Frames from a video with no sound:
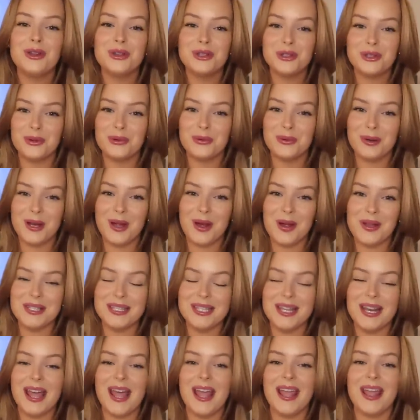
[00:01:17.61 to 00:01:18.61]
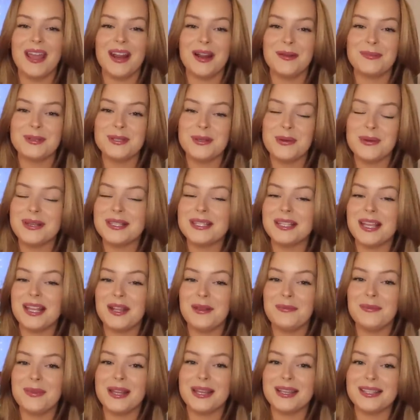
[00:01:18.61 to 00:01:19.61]
jewelry on today, and I'm so
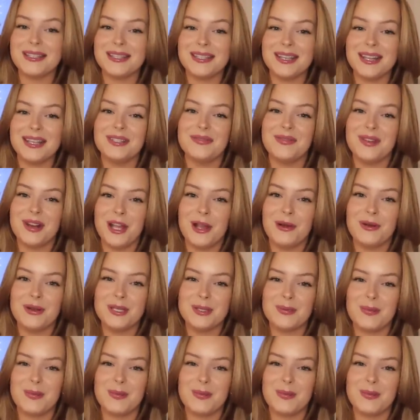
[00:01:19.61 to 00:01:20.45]
excited because today's video is